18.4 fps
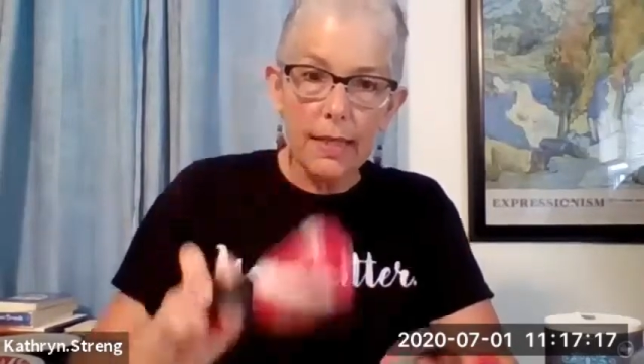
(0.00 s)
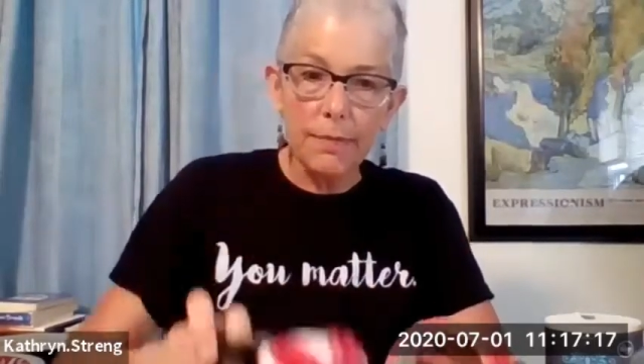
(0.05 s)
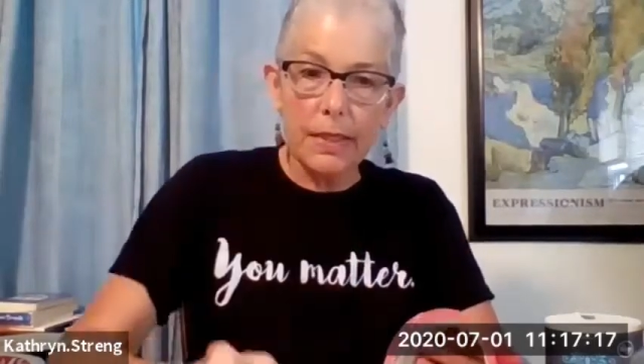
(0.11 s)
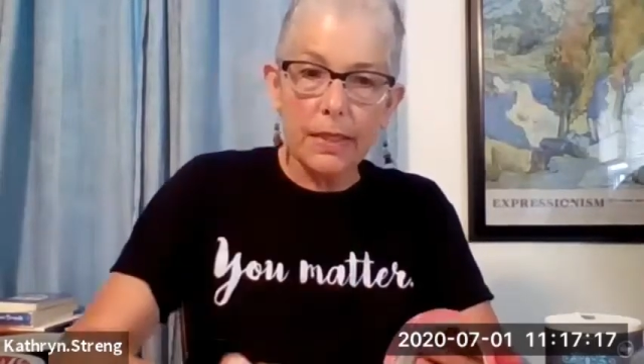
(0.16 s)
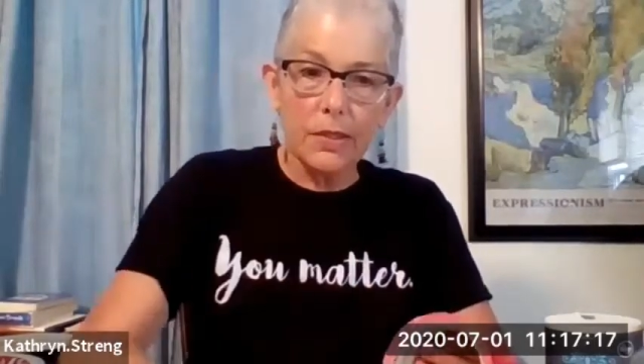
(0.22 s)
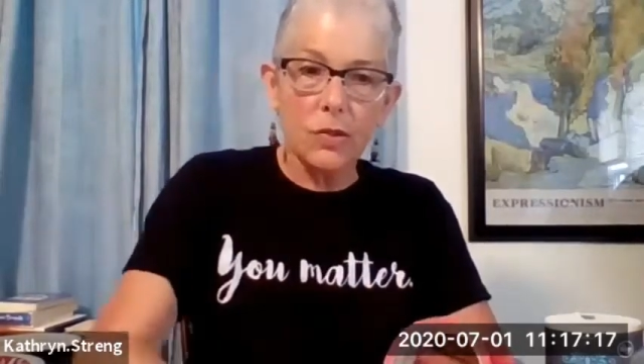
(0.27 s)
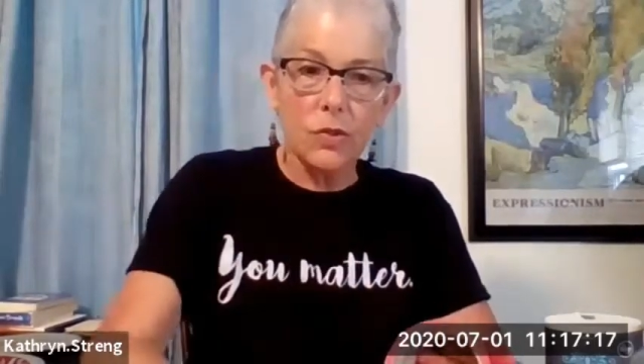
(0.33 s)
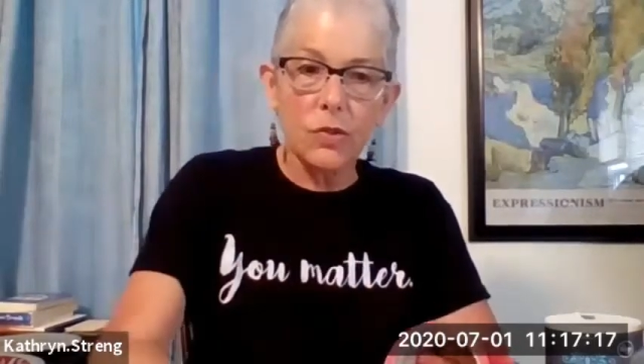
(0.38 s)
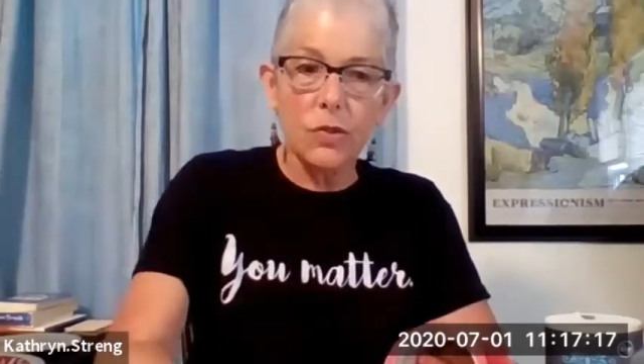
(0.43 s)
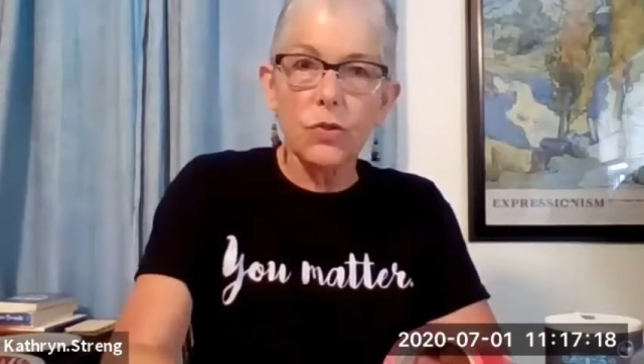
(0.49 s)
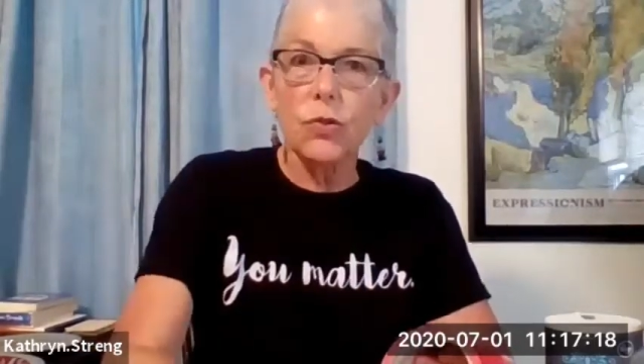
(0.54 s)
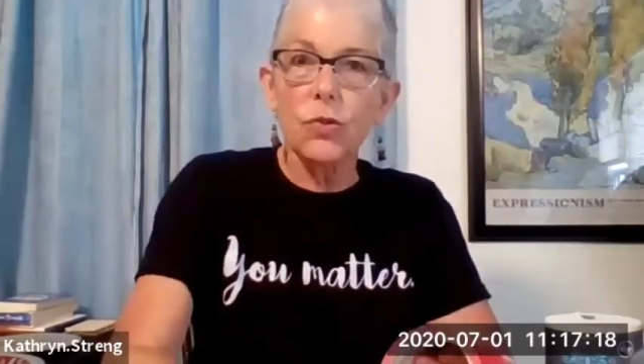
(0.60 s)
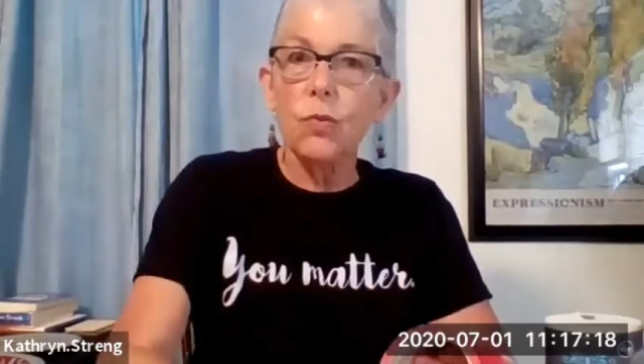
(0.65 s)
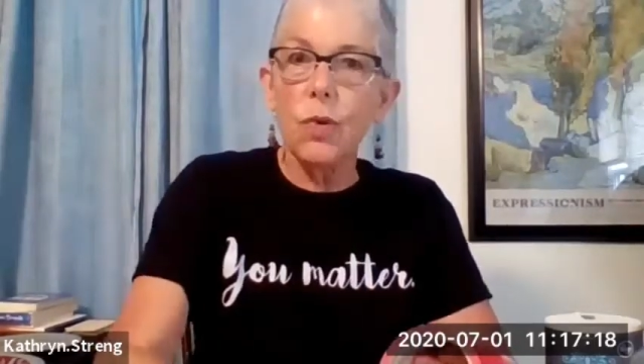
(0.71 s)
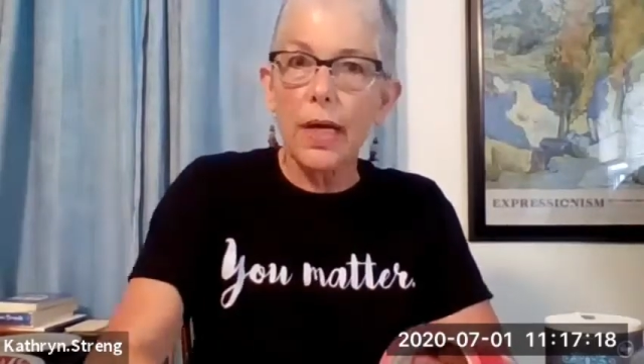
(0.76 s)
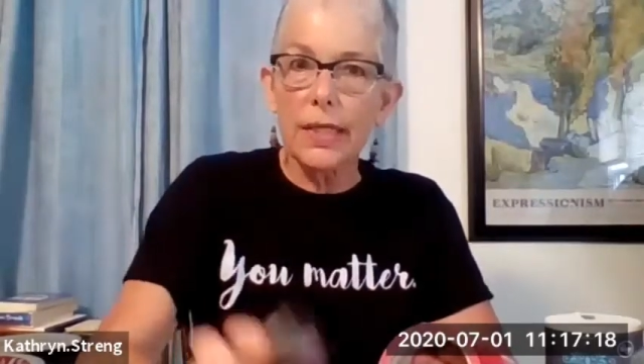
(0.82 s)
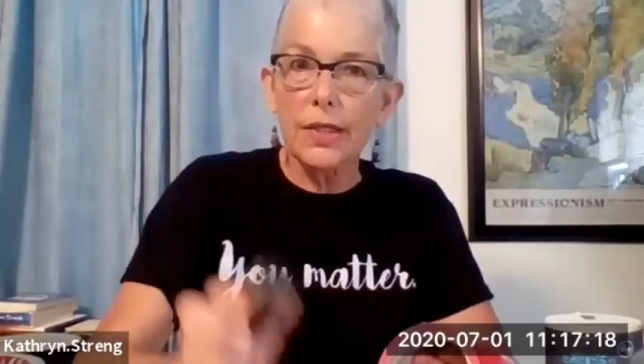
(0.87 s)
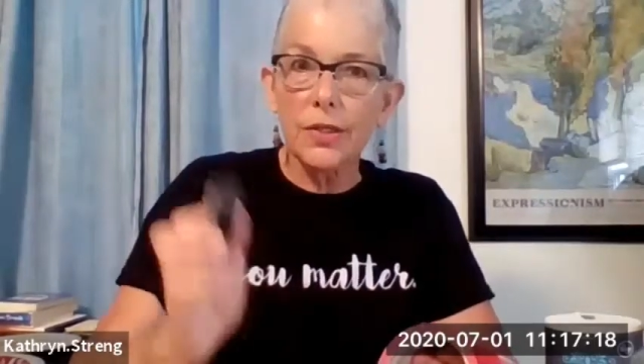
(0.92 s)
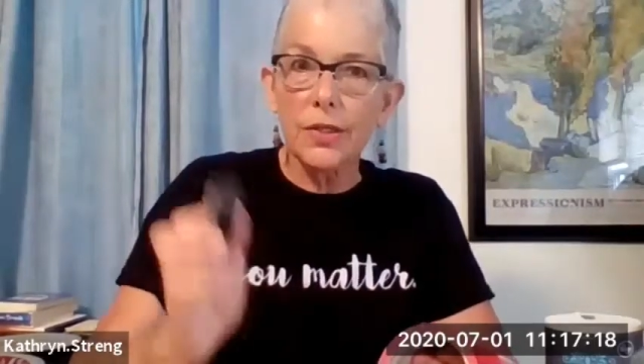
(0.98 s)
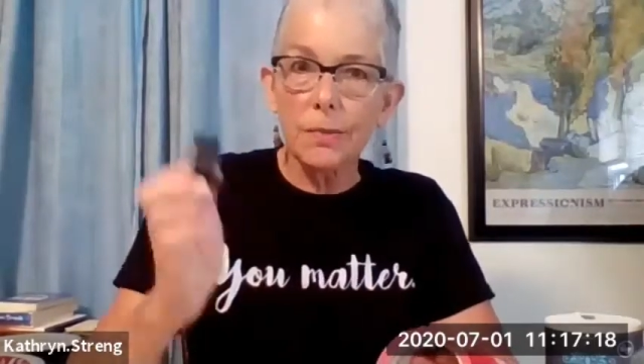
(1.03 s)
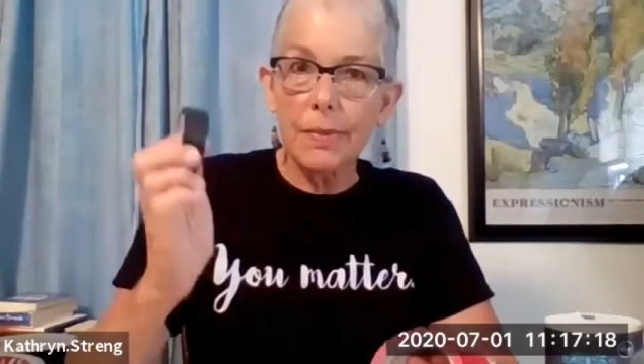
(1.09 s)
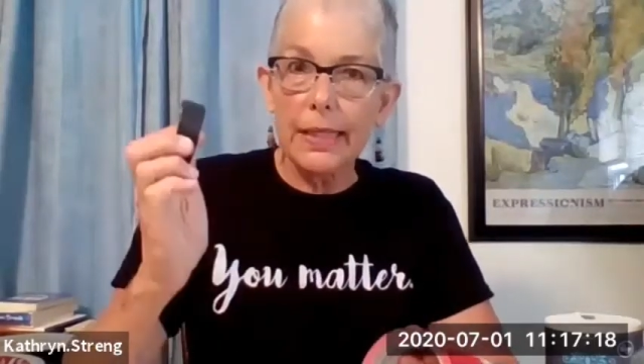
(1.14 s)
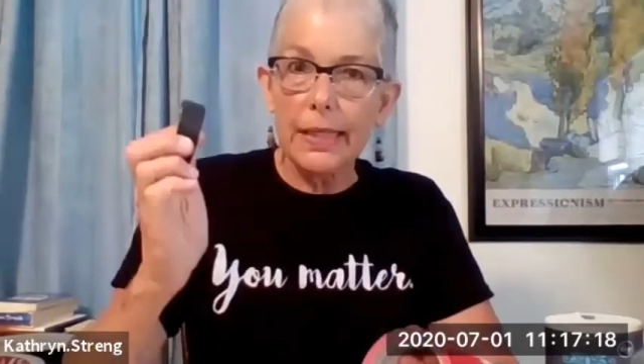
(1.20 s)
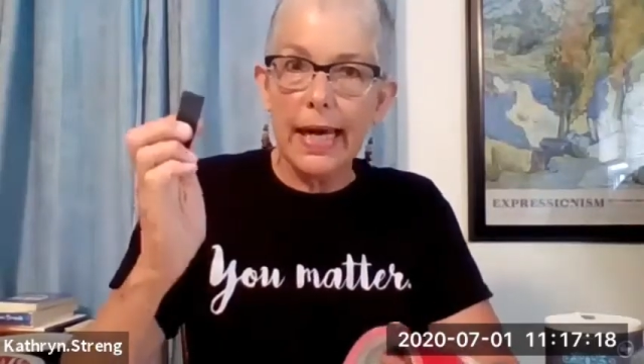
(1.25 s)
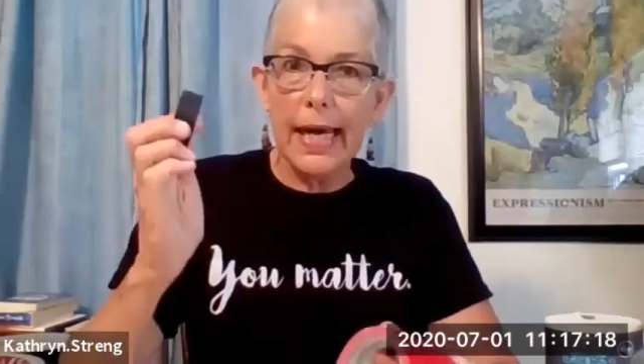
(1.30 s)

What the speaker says: because you do want it to be